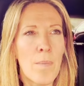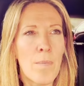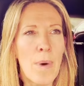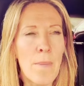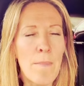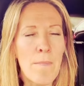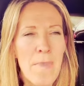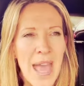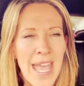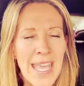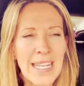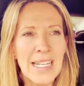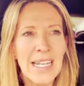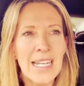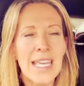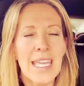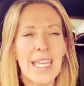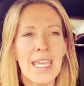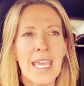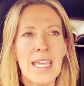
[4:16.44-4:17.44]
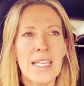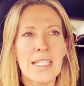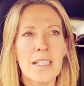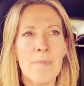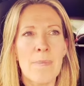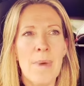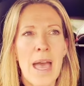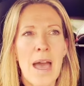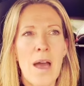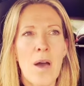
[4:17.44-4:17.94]
But mainly it's
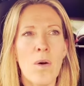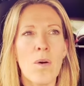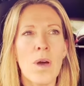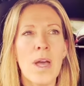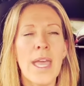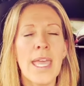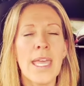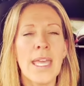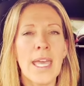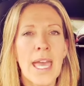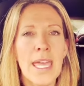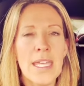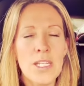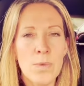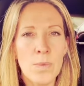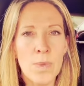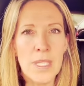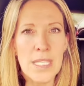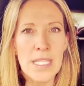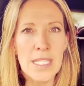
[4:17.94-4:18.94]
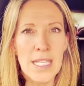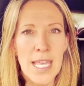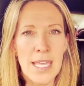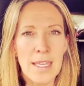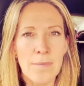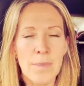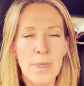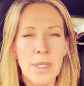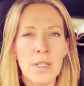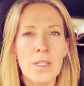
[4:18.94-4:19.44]
about engaging with the
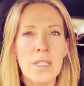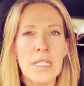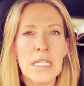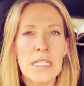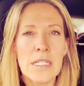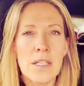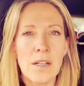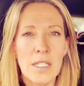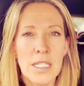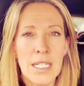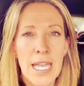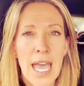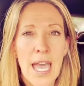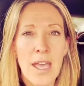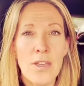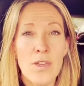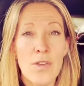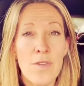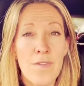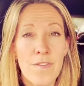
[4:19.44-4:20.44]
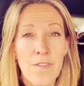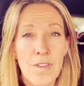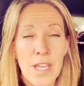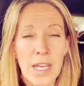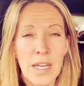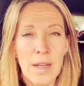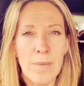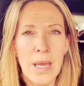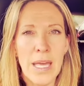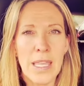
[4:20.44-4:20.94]
statement, deciding how you
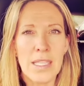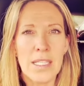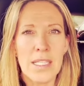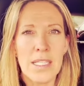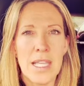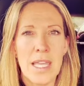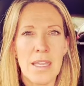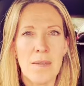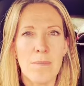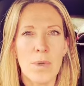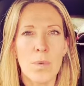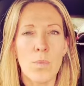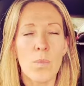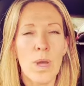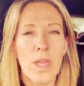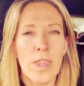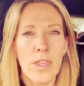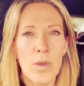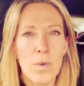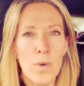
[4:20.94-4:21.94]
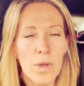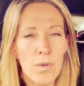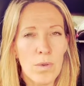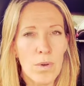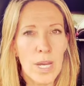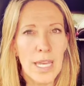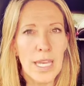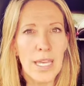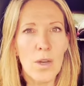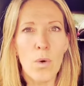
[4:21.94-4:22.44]
feel about the statement, whether you
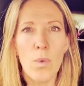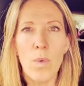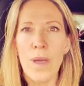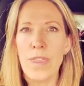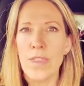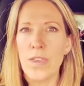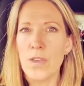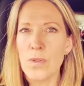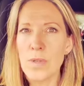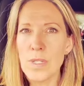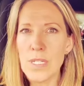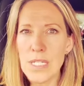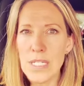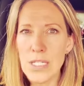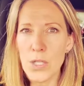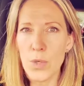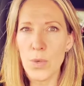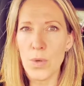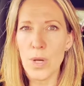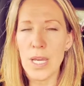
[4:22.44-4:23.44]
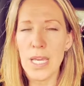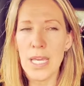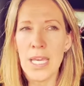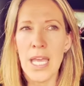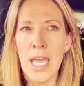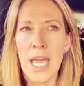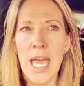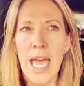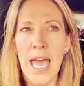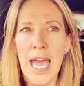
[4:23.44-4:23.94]
agree or whether you disagree.
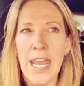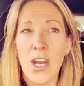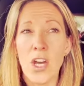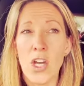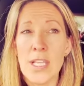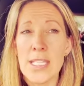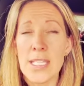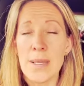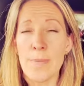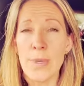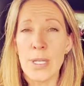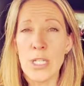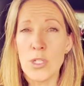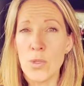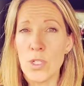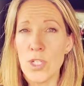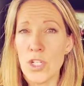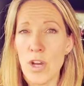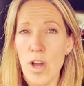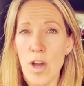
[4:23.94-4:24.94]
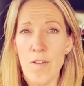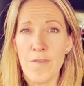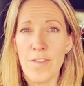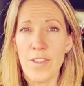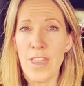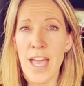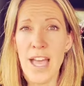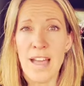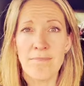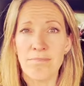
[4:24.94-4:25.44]
And I simply do a chart for
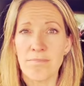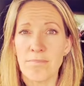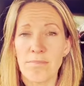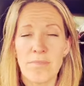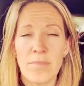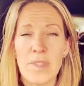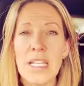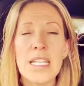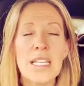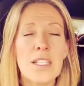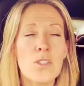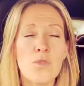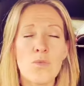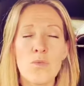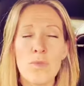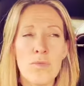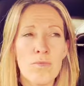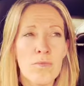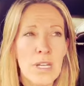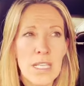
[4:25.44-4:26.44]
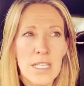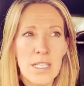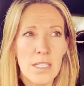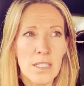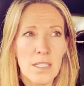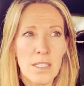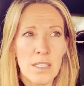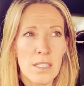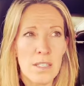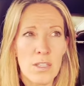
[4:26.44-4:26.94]
that. List all the
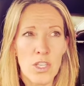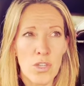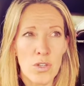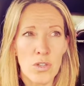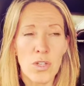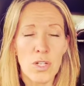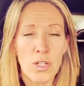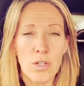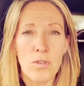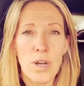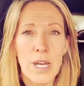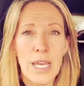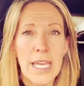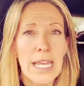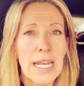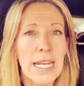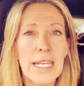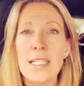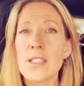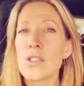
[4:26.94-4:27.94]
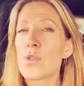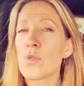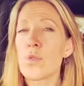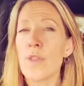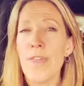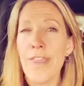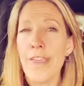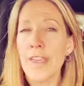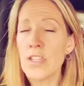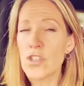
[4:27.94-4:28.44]
reasons that you could agree and list all
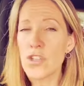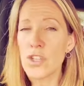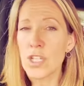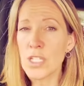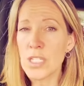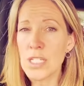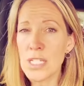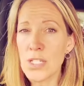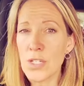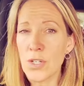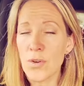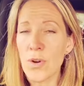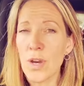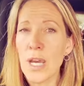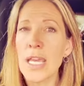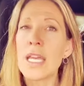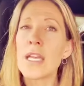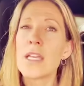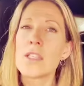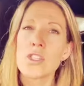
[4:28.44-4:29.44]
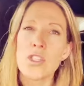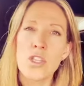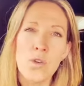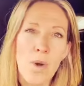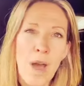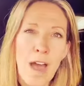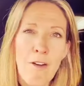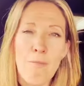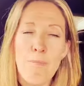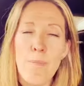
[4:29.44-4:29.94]
the things you could disagree. So
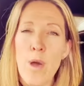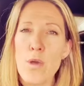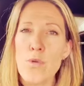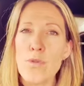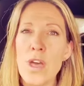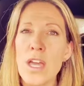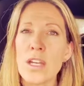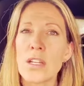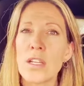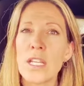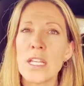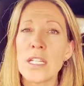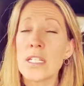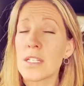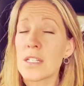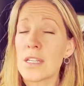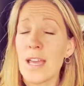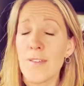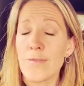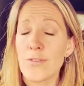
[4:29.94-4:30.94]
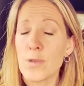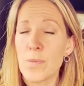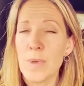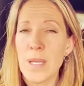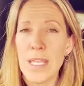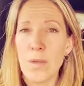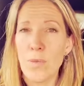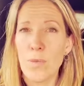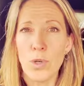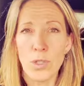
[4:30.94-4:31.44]
you'll have both, and it doesn't have to
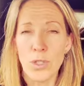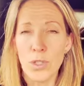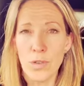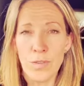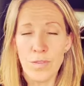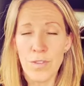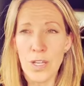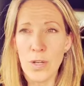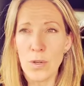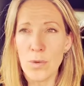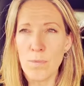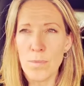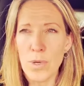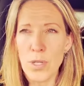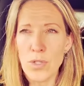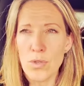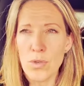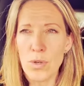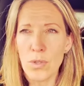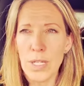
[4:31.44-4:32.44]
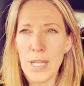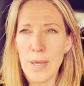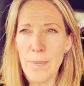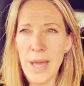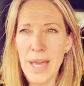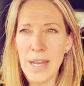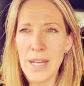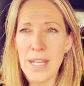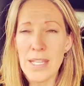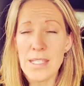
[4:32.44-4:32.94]
be the one you feel most strongly
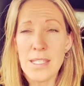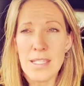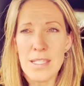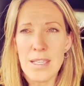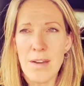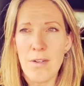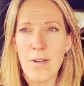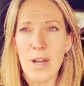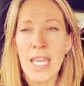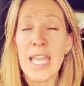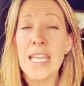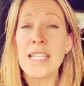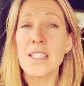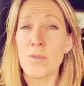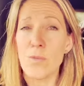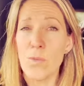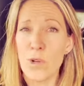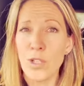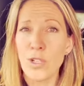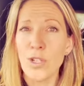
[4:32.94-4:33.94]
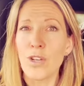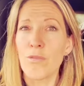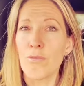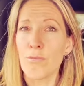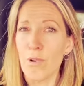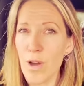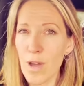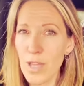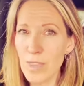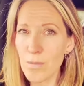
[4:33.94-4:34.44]
about necessarily. It's the one you can
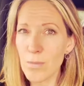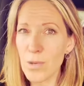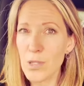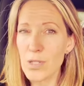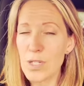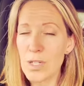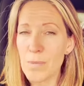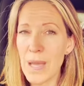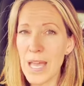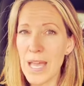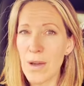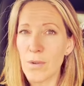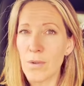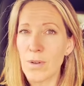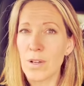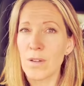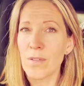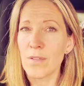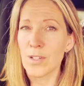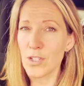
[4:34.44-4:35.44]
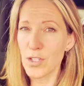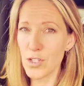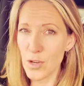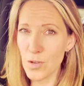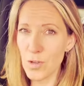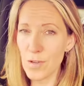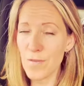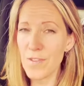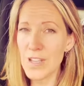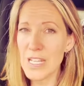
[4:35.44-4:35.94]
write the most about so
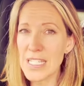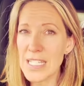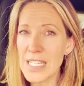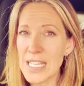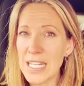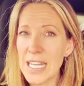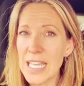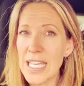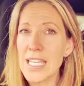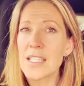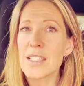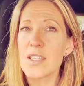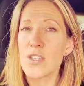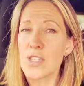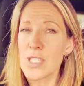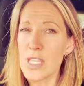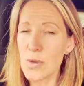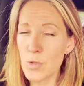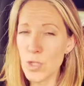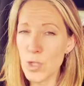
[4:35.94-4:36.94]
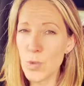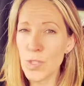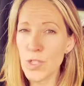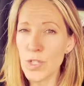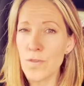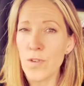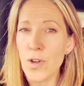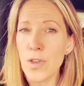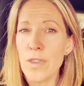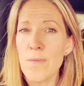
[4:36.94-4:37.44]
convincingly. So see which one
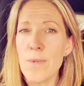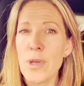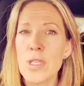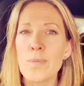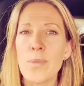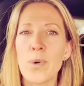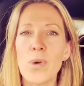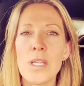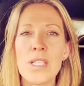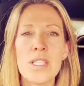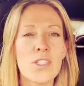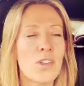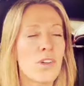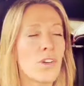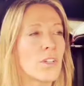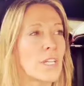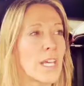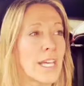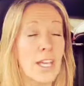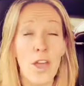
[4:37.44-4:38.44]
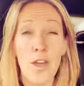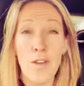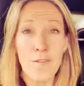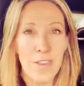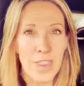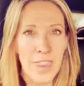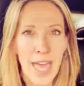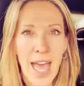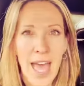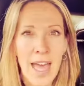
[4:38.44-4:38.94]
you've got the most points on and go
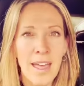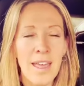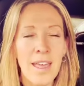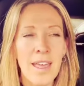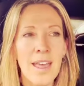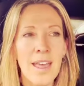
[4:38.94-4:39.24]
for that.